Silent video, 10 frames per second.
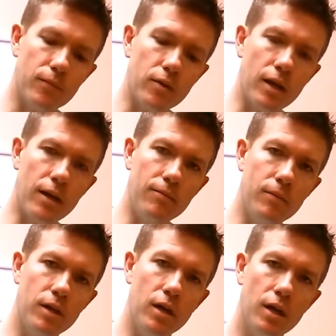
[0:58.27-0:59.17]
Okay?
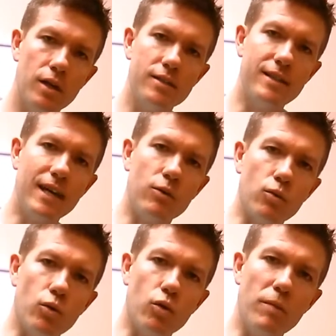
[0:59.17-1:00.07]
Second
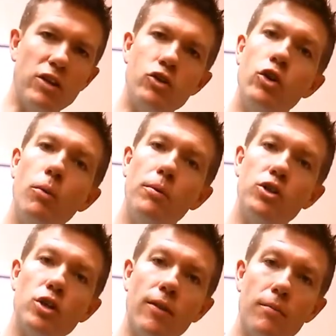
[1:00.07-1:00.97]
rule, make sure you don't
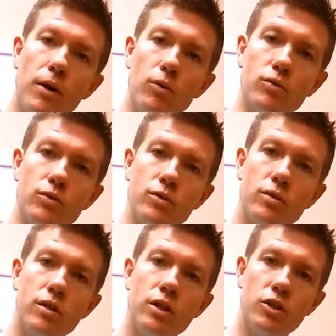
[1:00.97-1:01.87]
push on the bones.
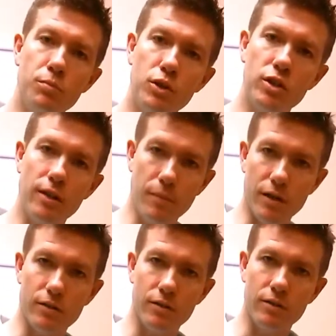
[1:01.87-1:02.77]
Just push on the
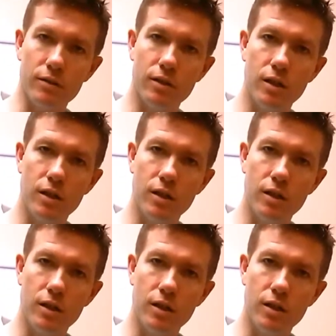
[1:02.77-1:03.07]
muscles.